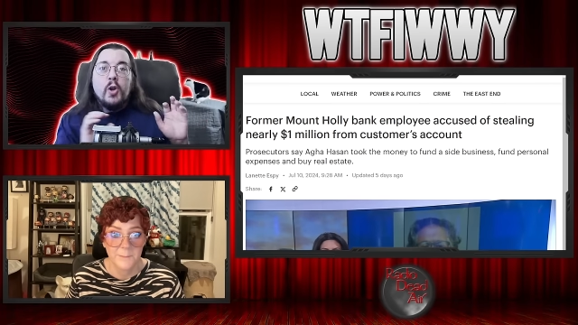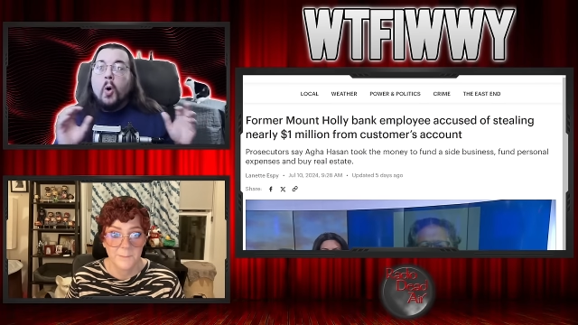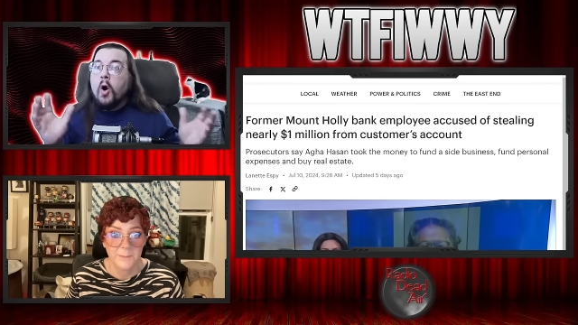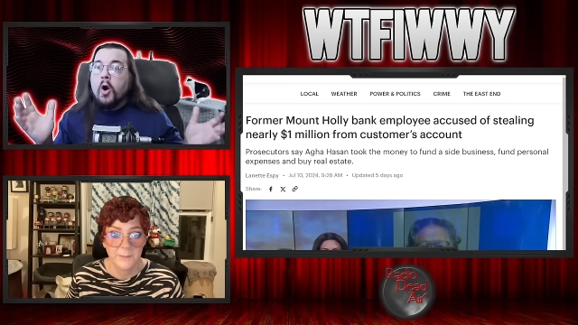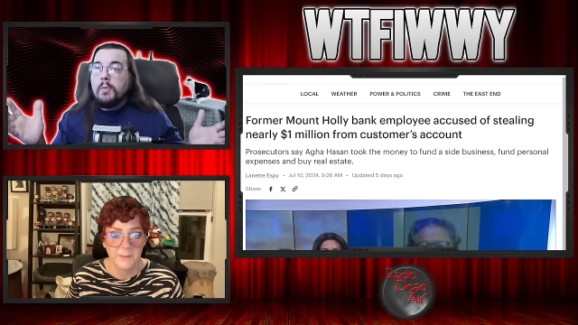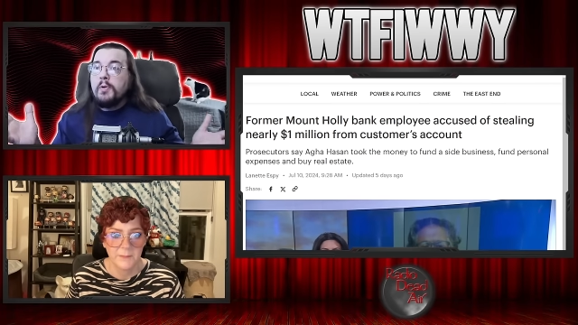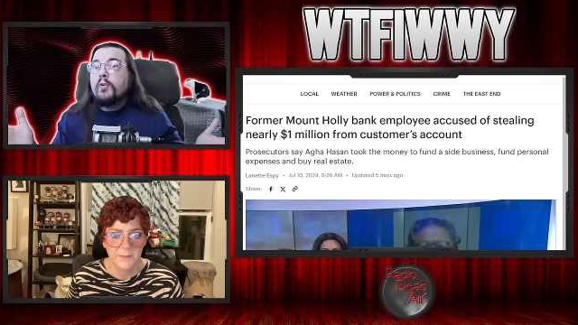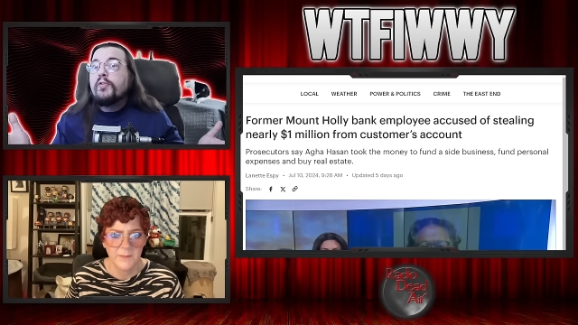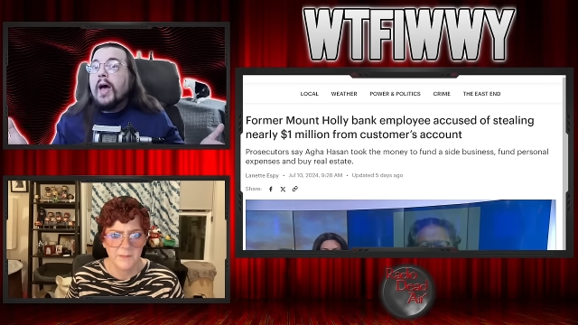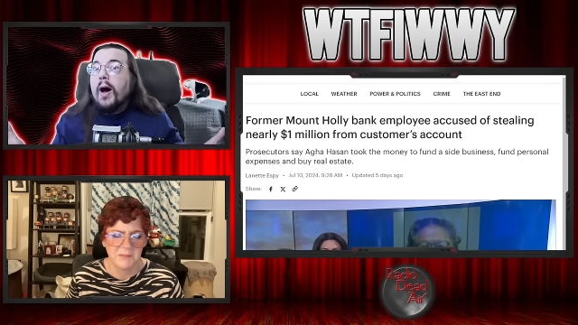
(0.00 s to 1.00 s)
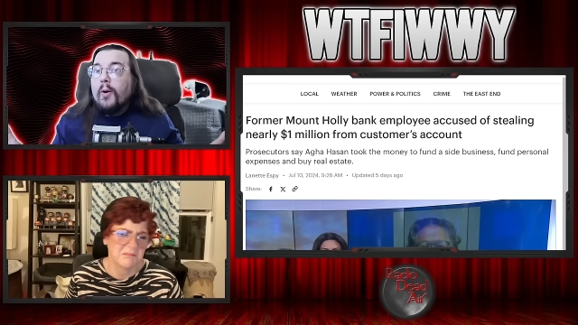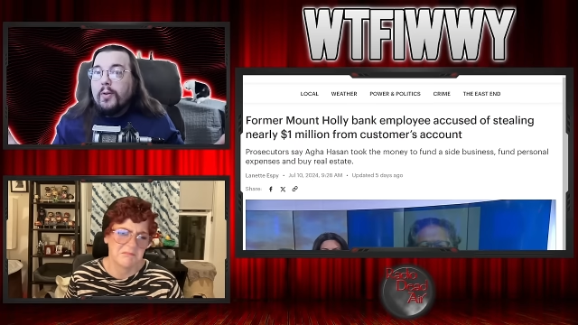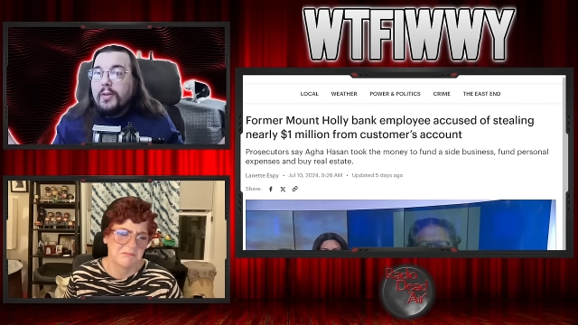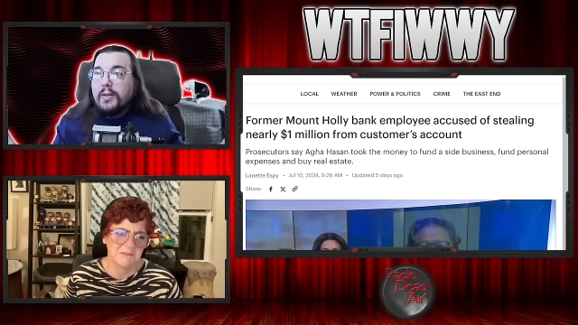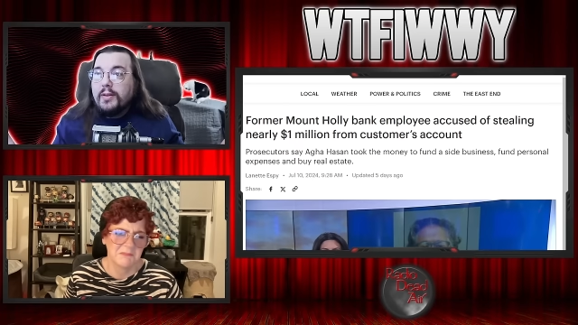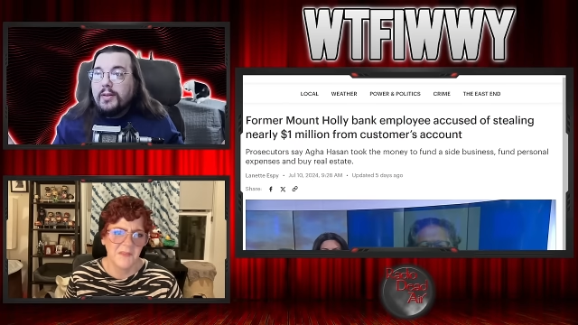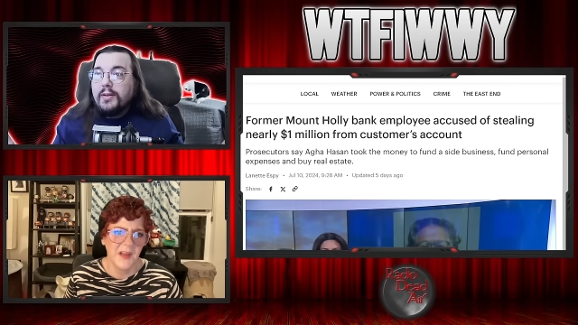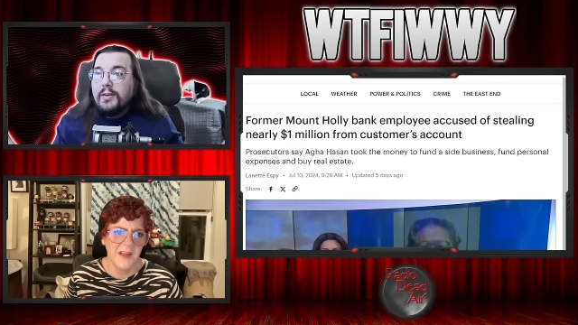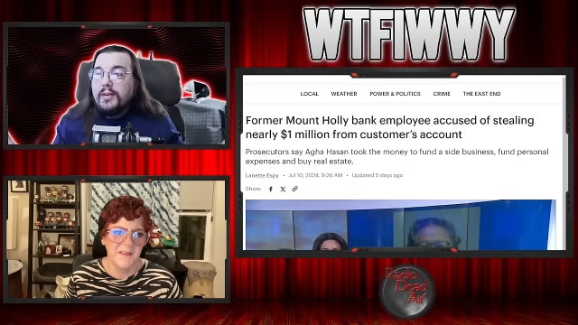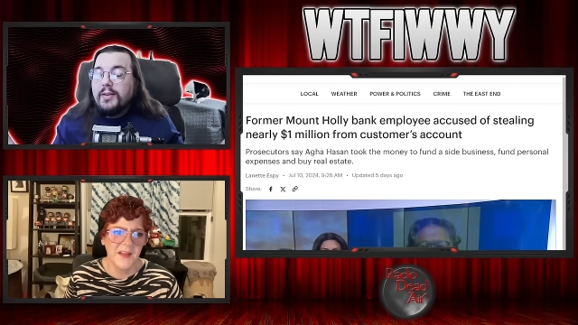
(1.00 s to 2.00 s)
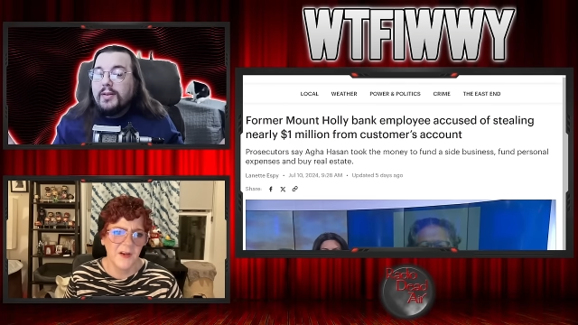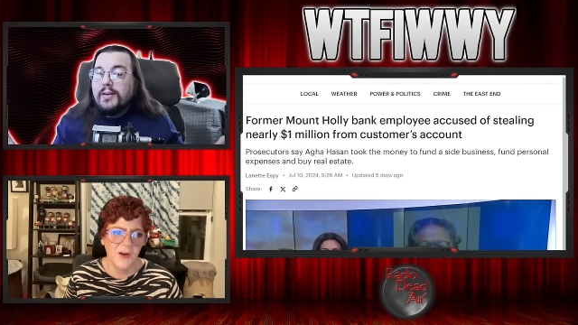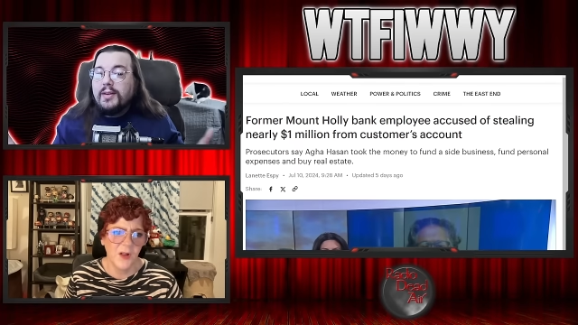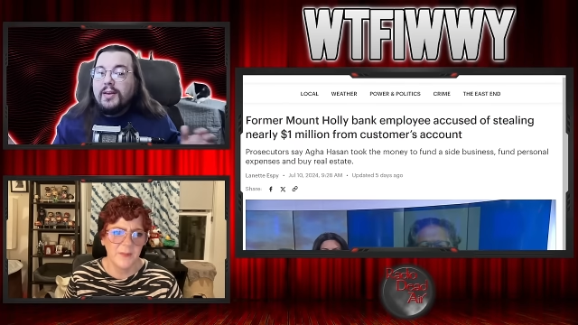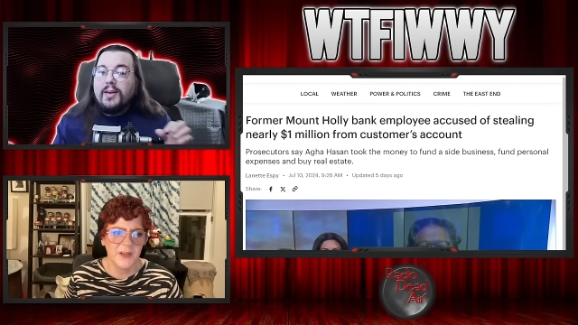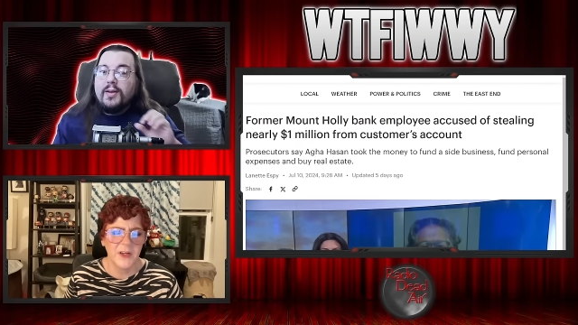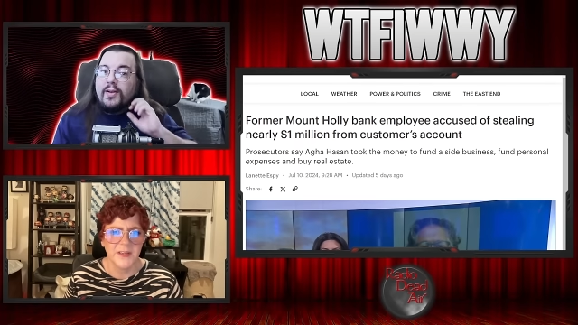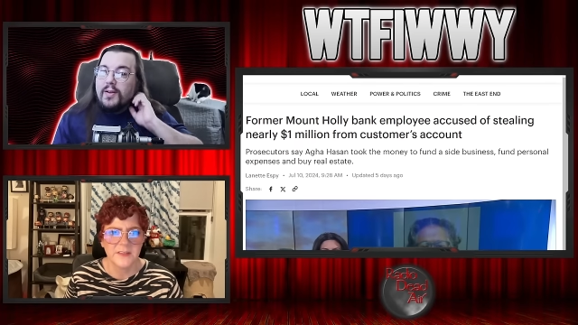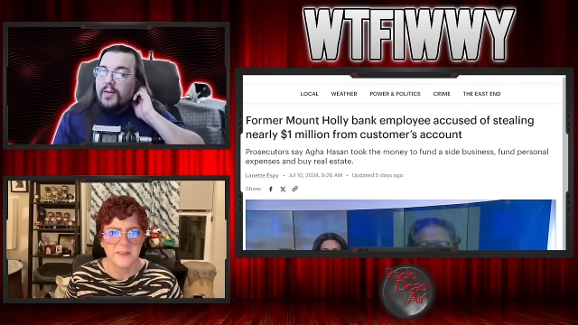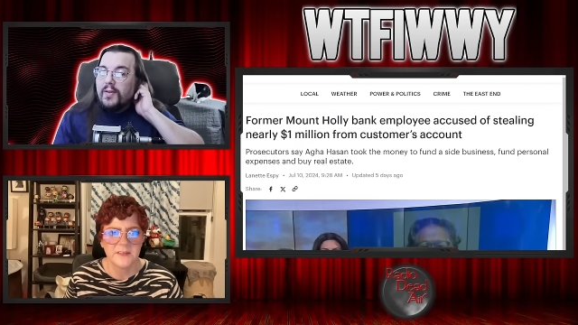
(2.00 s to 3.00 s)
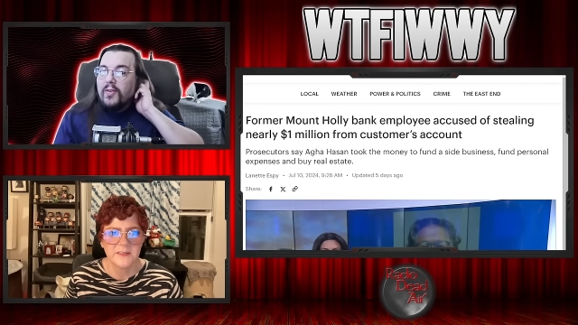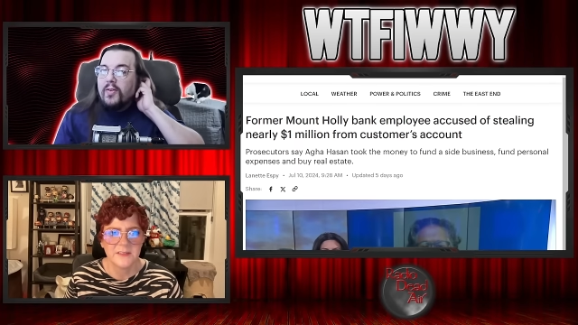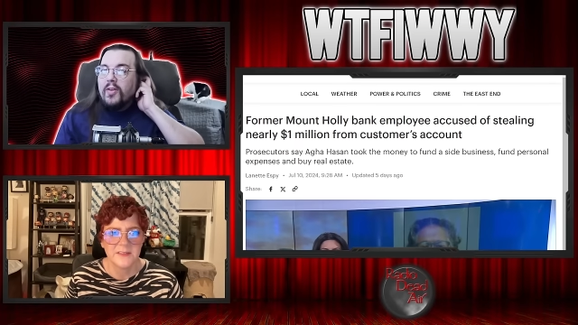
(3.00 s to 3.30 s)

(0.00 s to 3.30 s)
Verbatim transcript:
Speaker 1: No harm, no foul. And then it'll all be good